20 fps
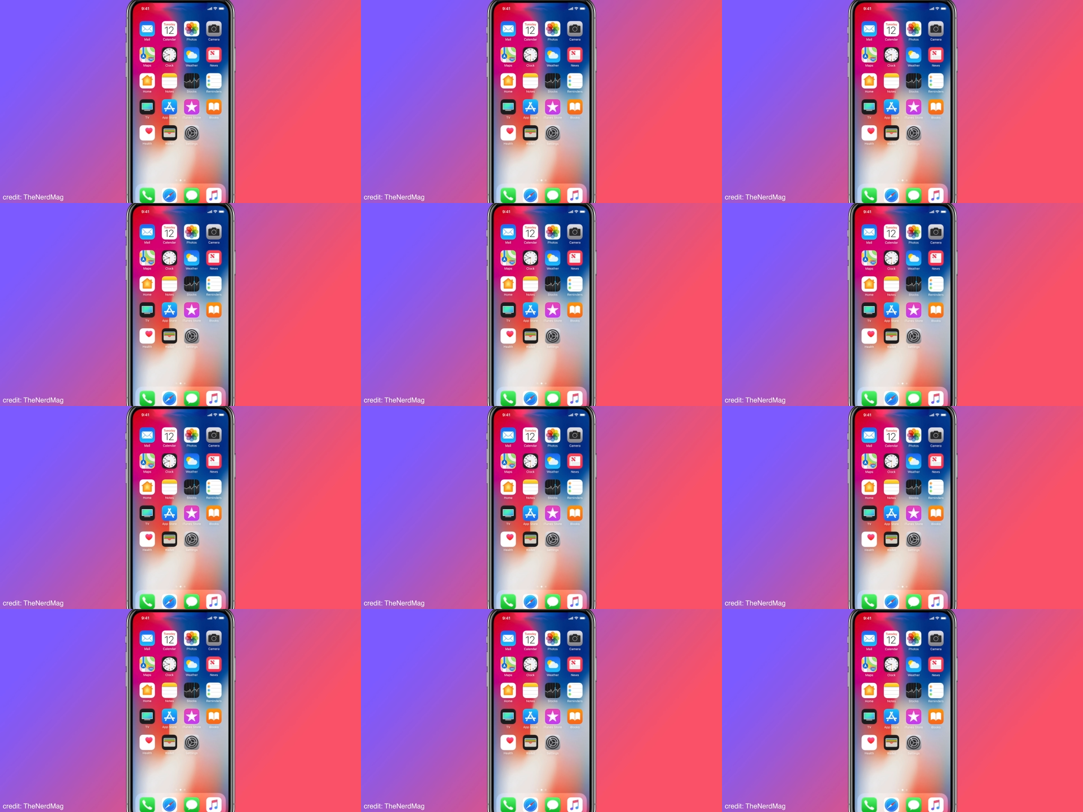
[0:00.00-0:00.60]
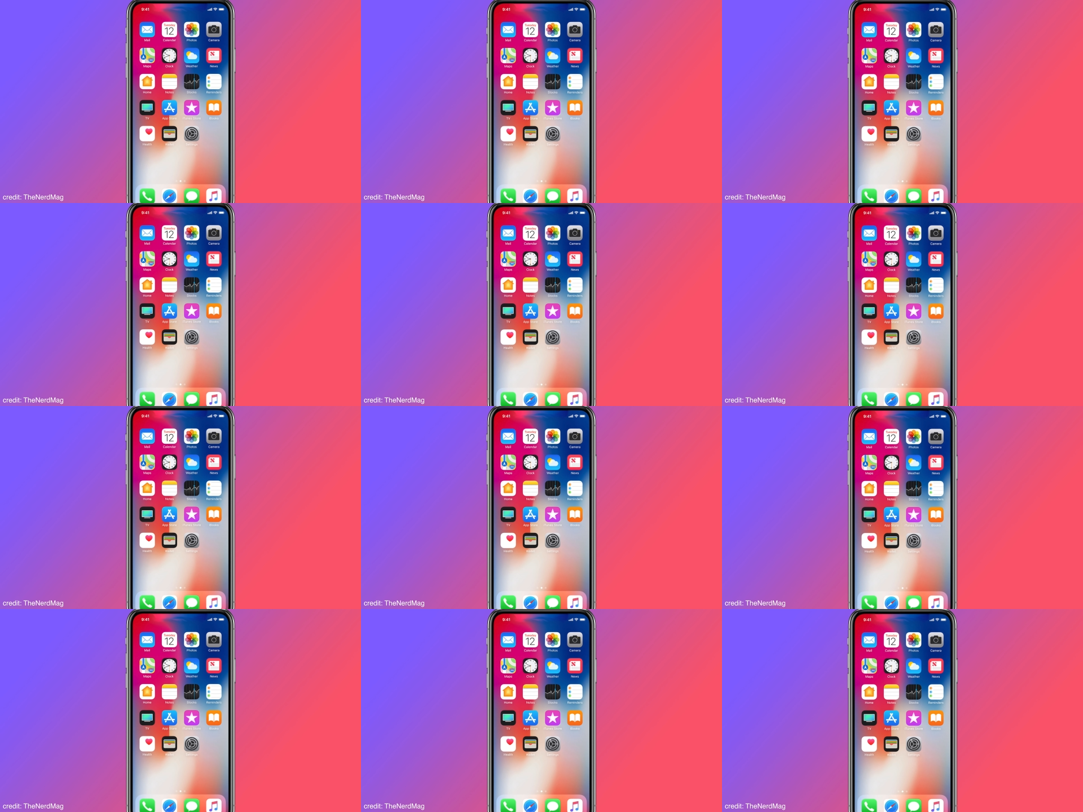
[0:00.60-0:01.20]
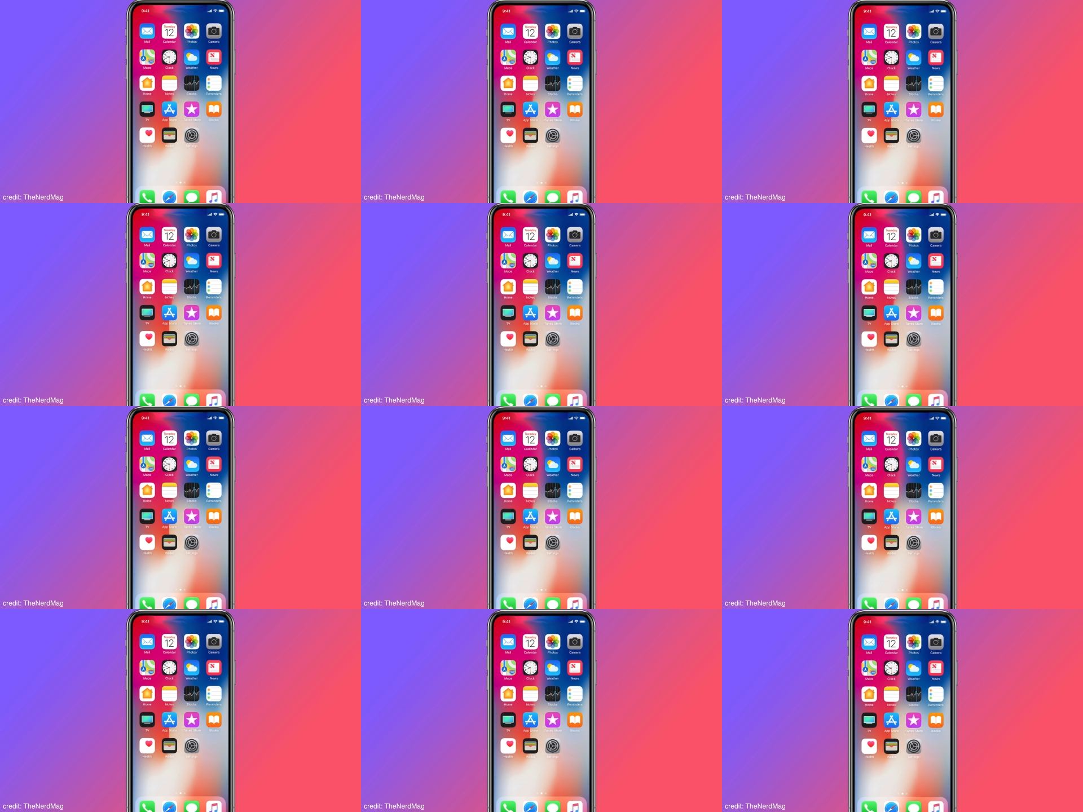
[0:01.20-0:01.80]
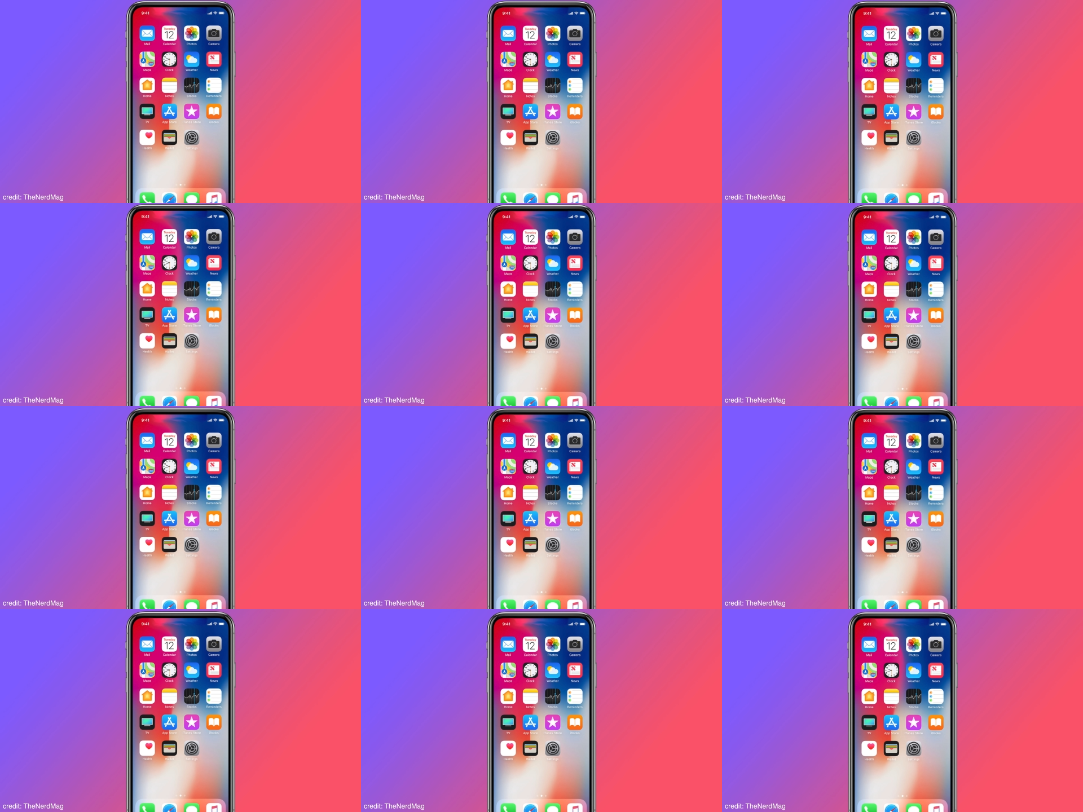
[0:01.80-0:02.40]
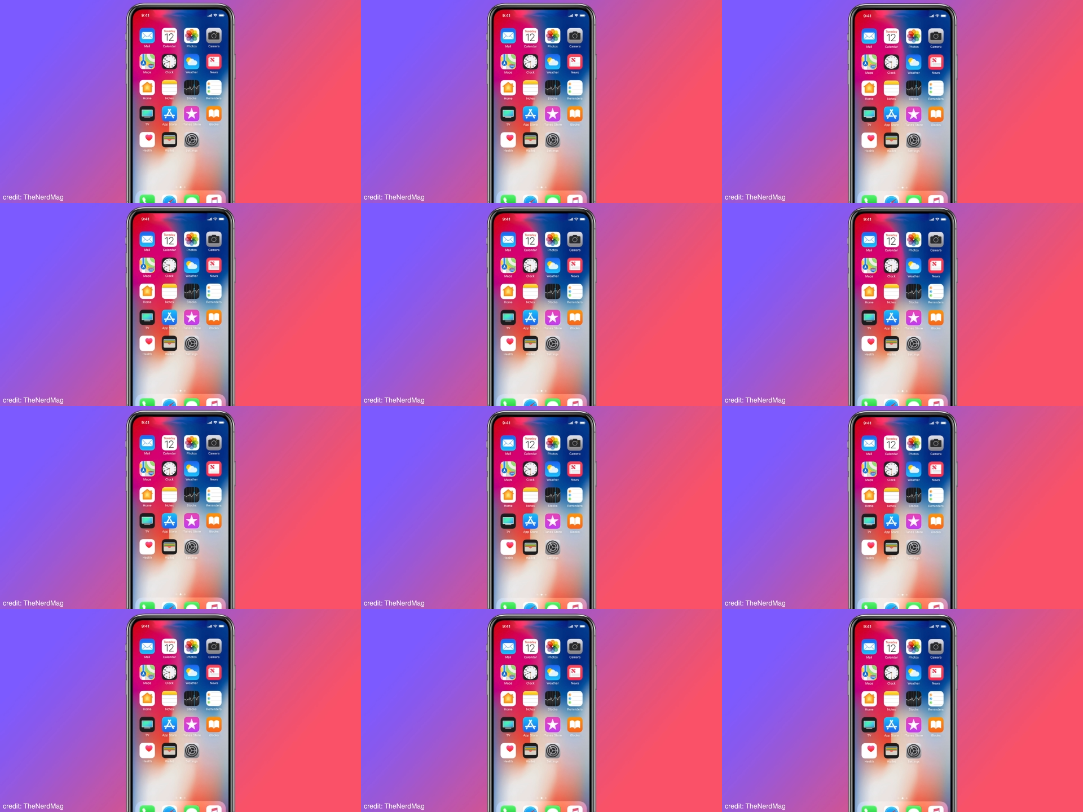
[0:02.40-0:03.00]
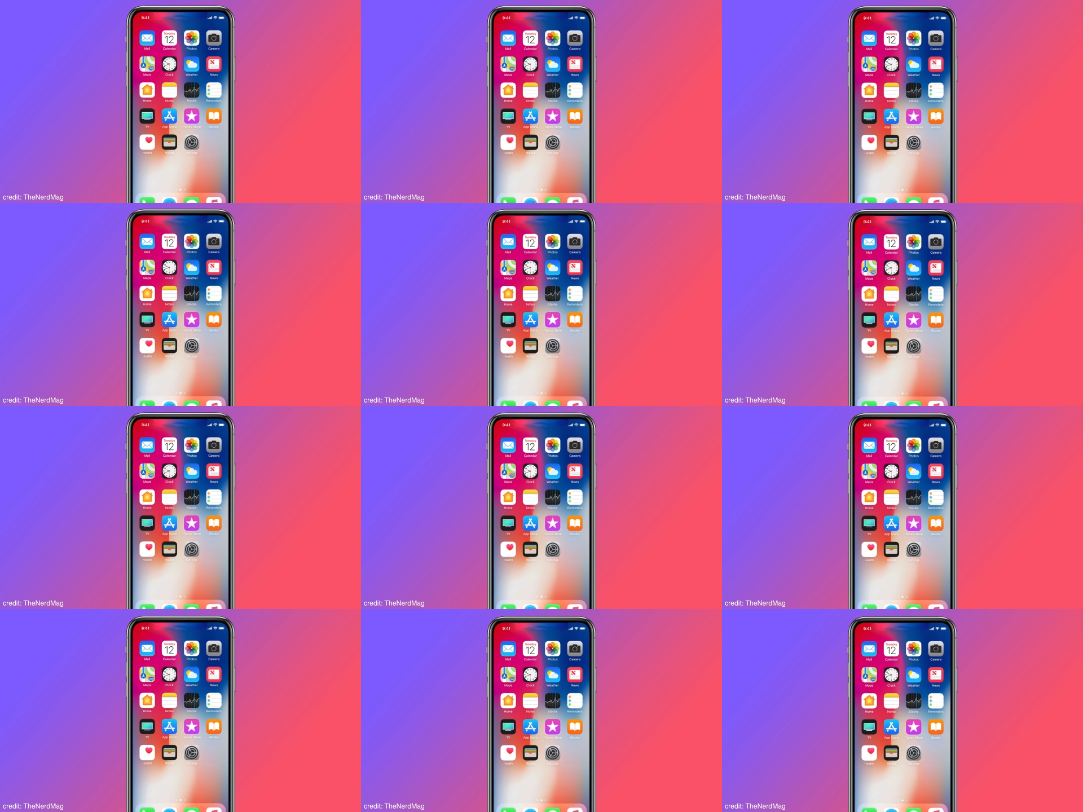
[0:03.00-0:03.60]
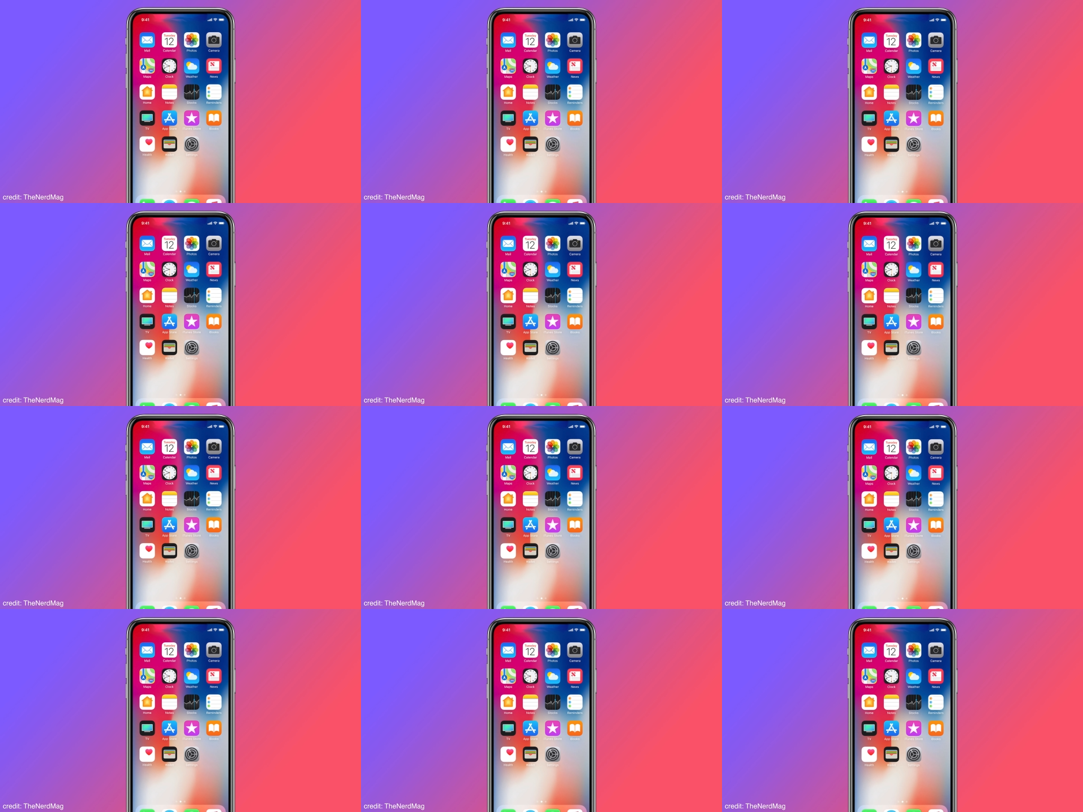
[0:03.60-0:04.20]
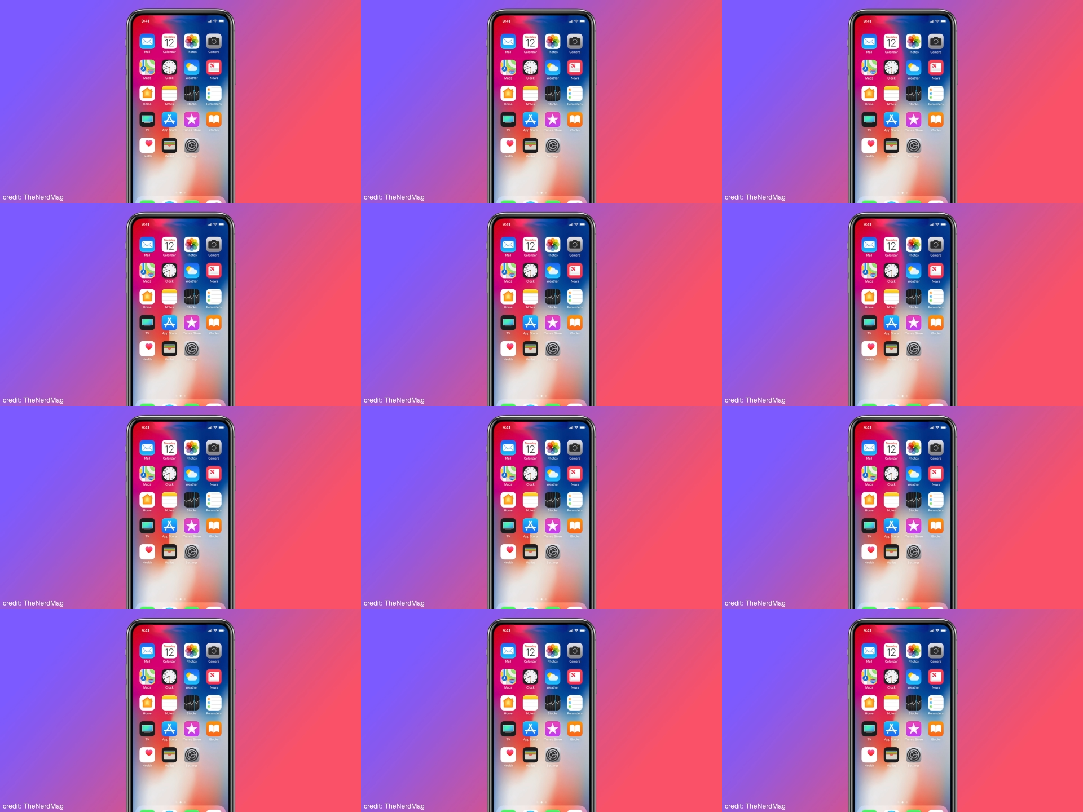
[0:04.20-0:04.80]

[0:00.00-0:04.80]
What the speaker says: Nobody's mouth can be seen.